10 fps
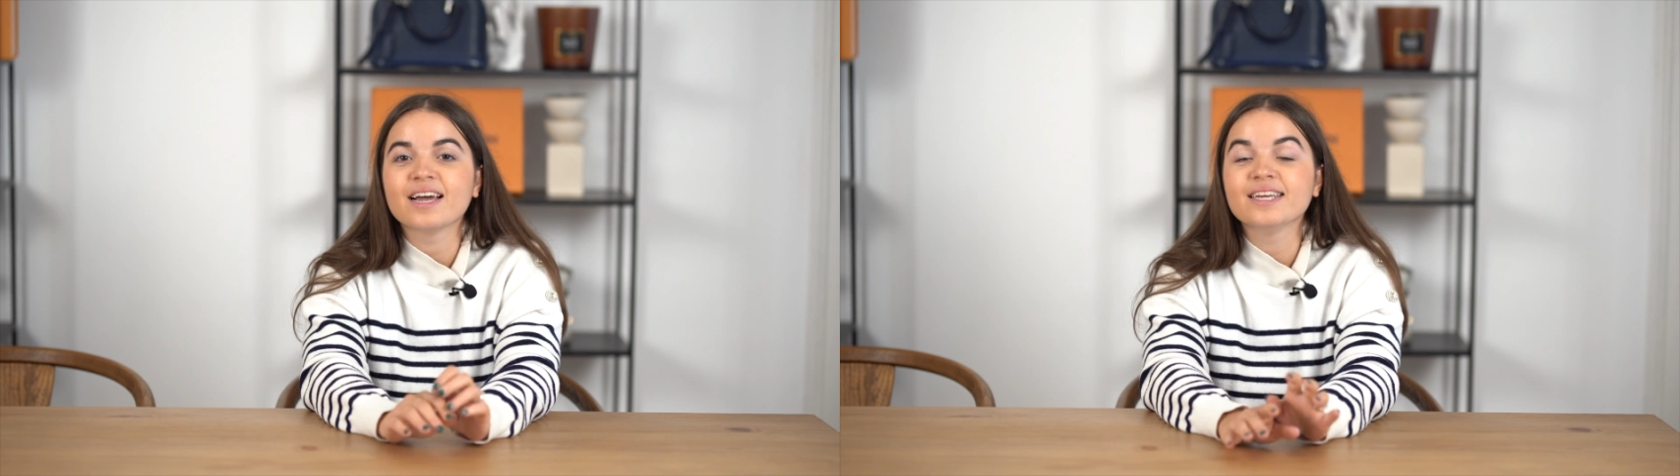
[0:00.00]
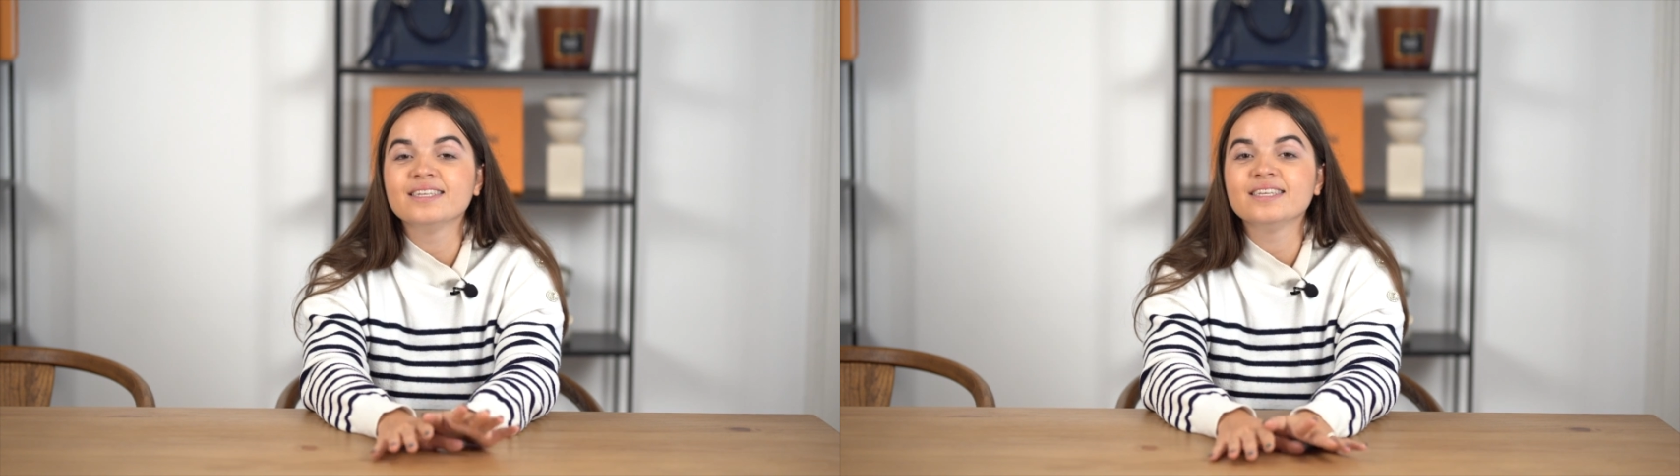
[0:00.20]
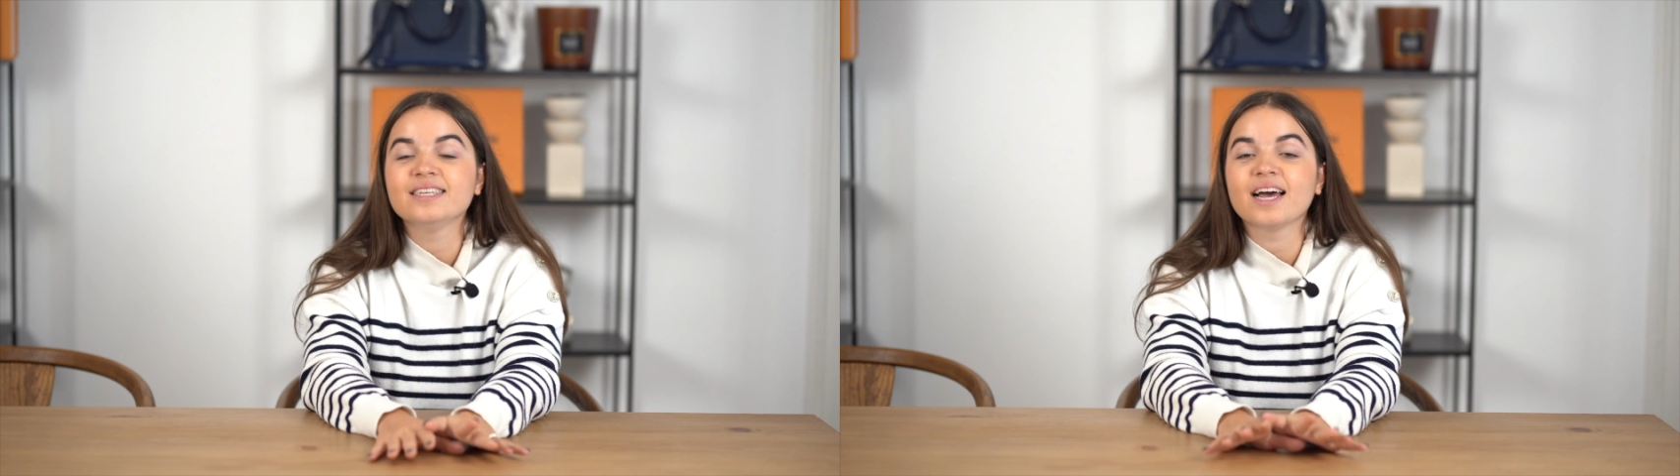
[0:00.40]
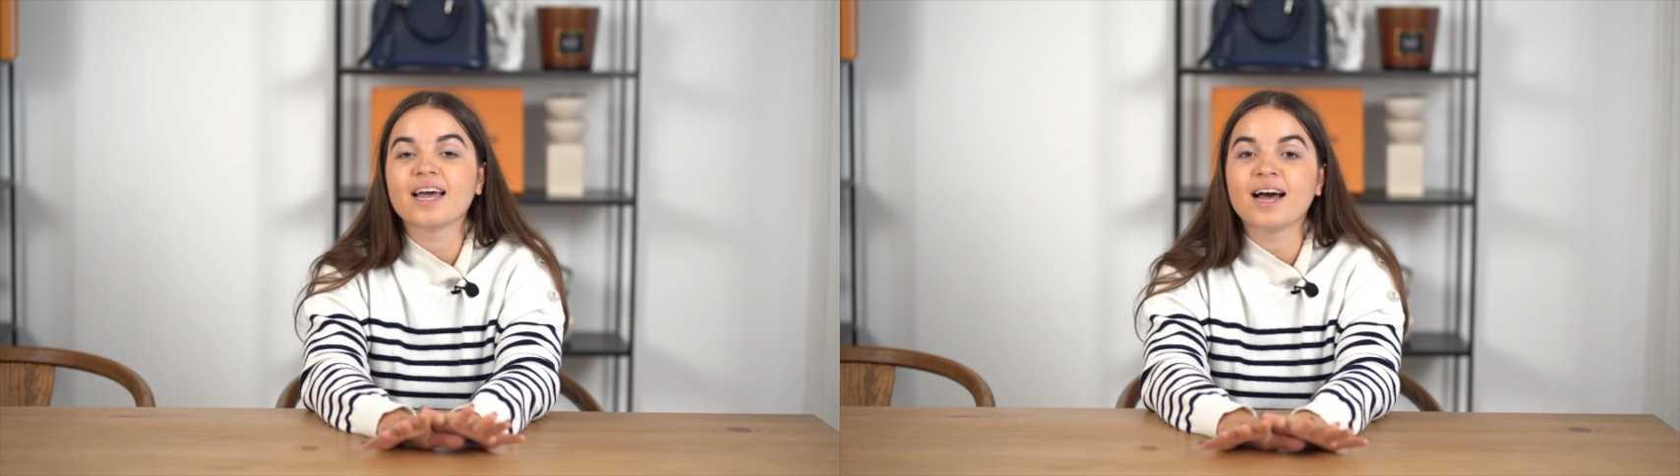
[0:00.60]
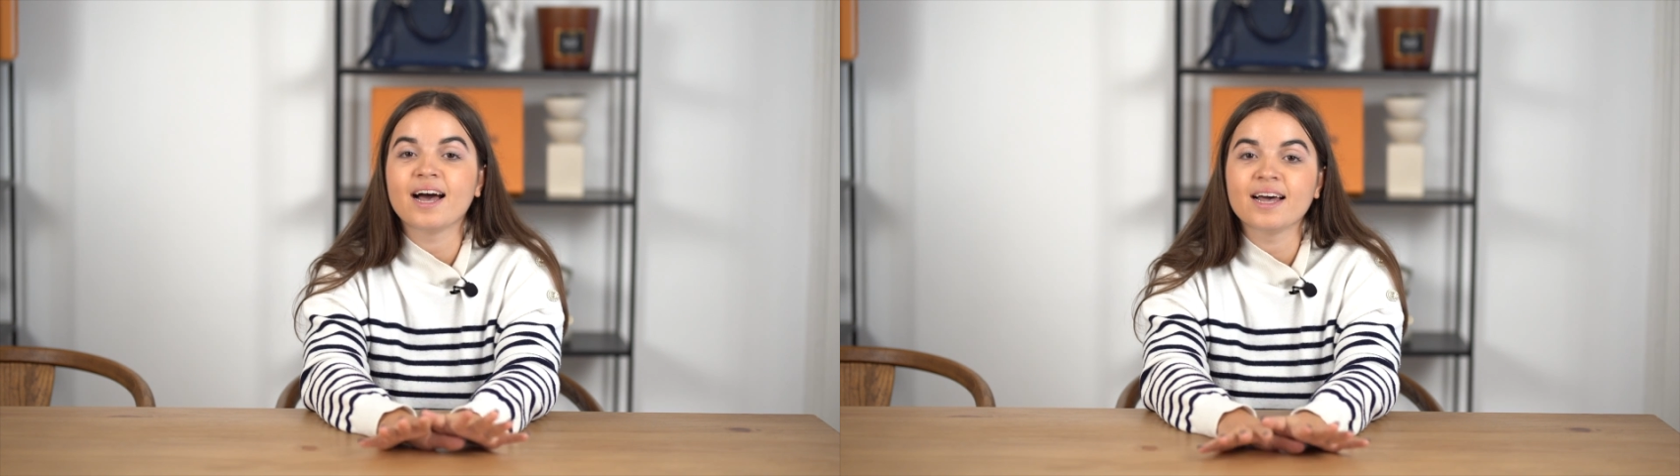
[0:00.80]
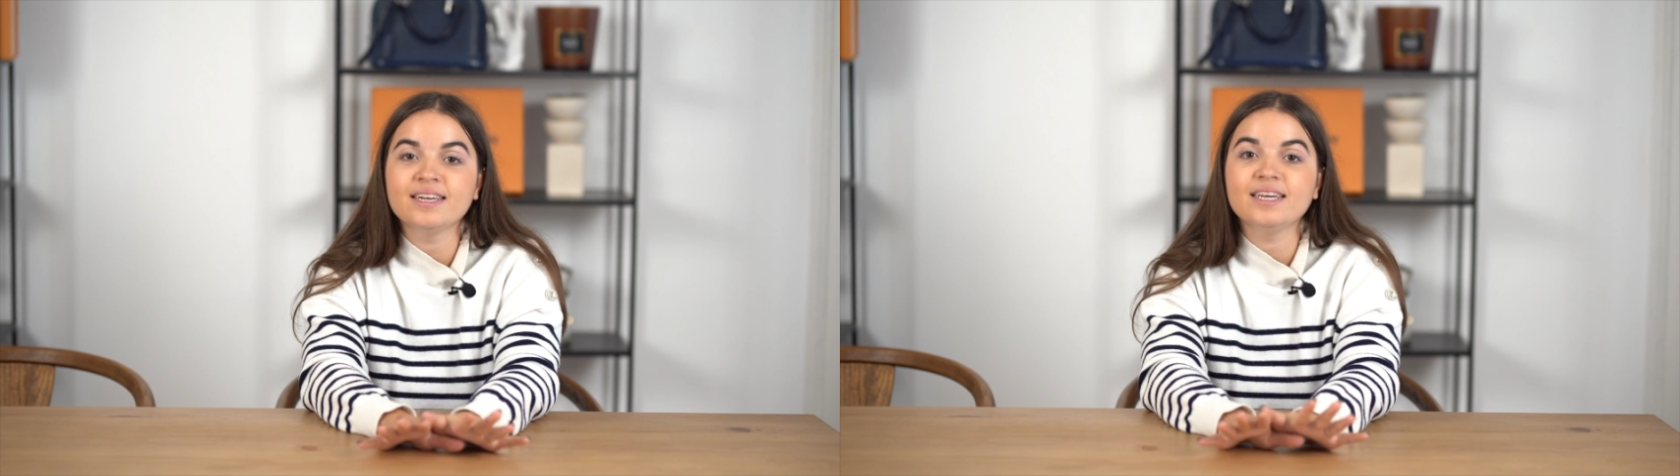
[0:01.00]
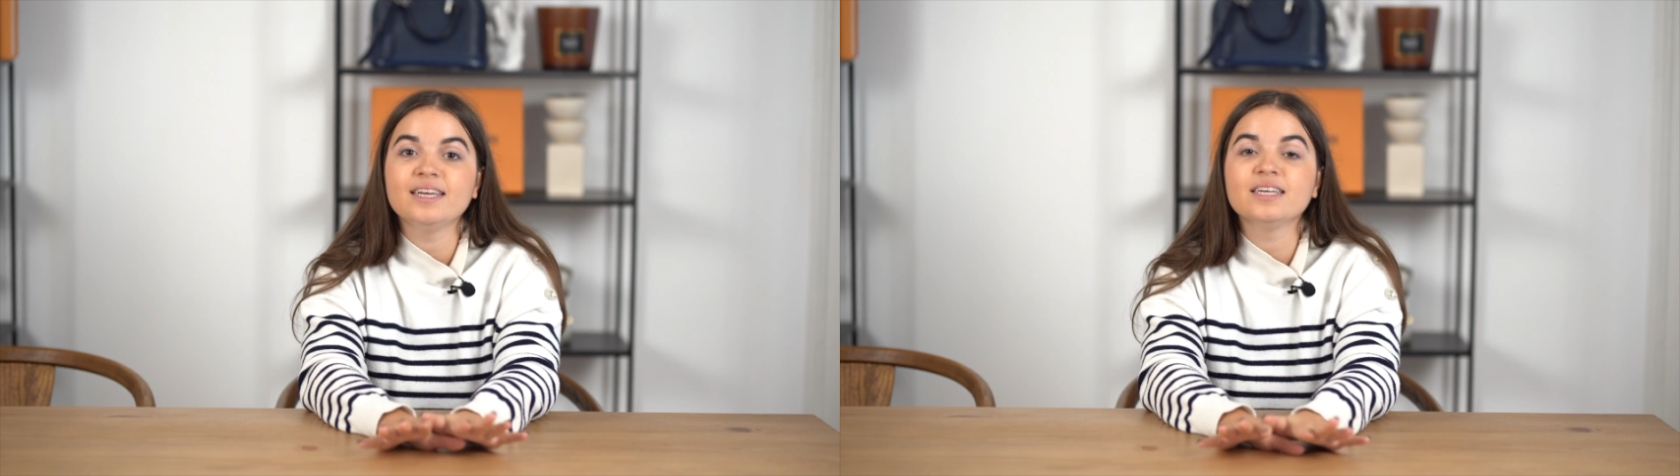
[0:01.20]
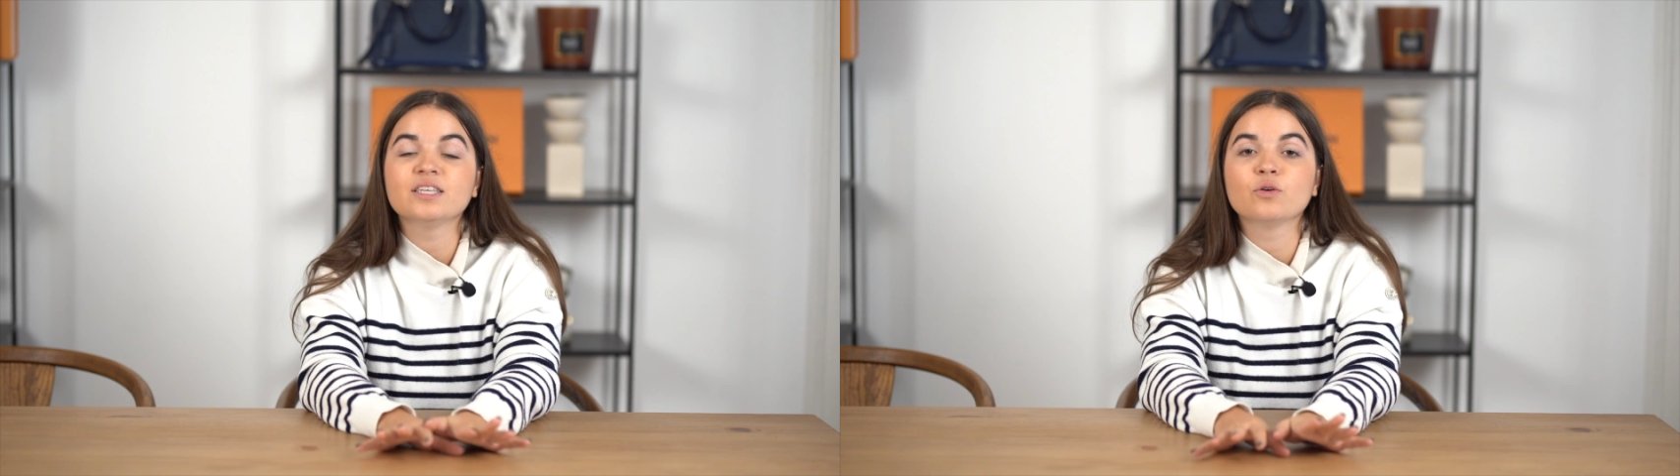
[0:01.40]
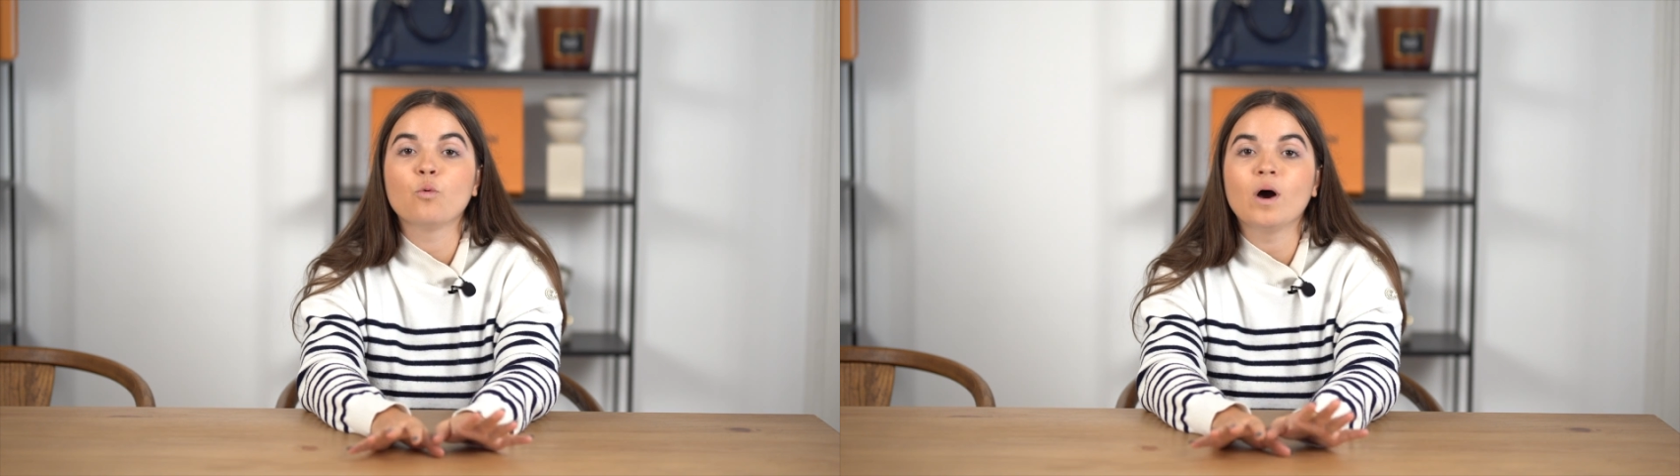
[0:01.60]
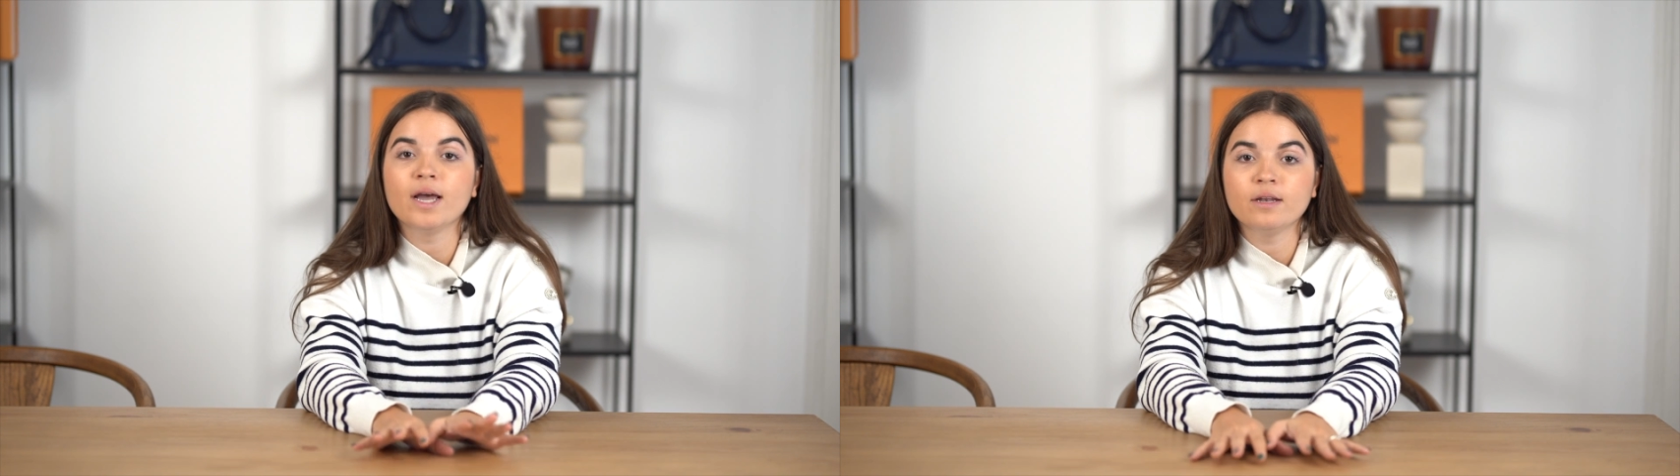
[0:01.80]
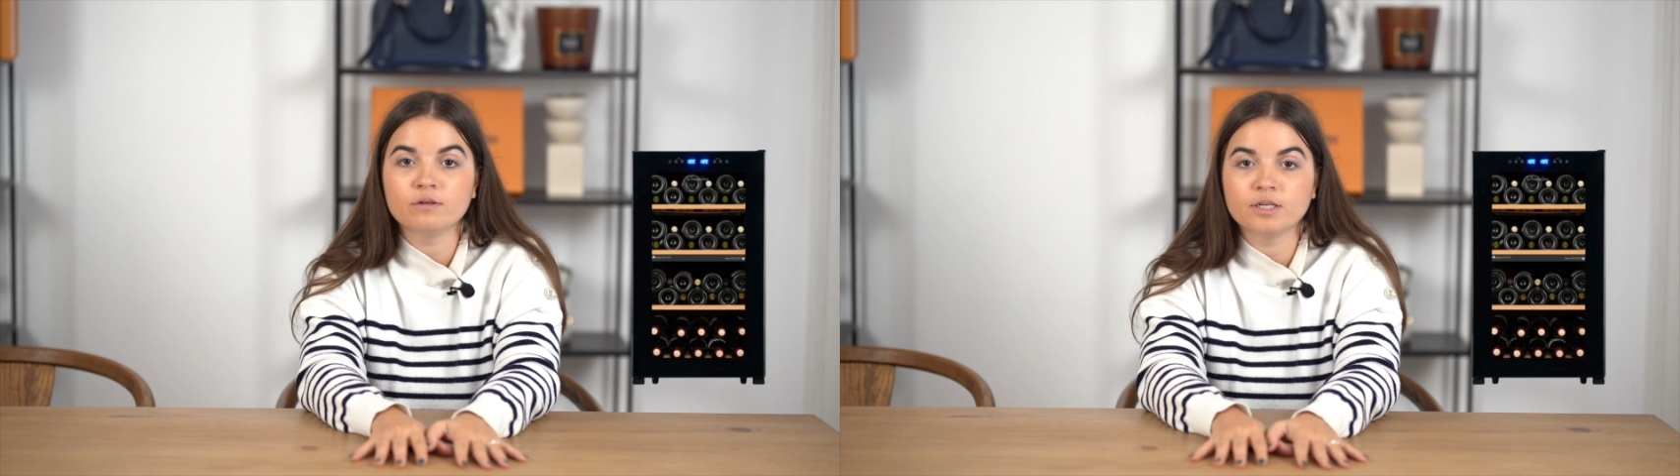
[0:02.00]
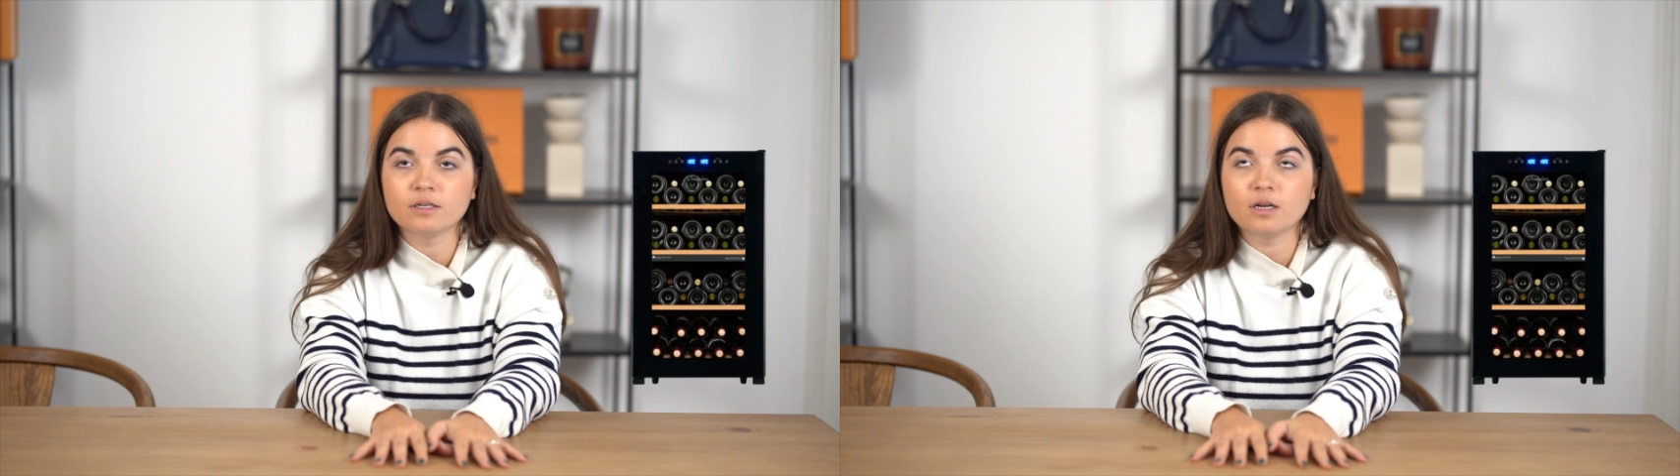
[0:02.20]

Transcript: idea I had is a winery,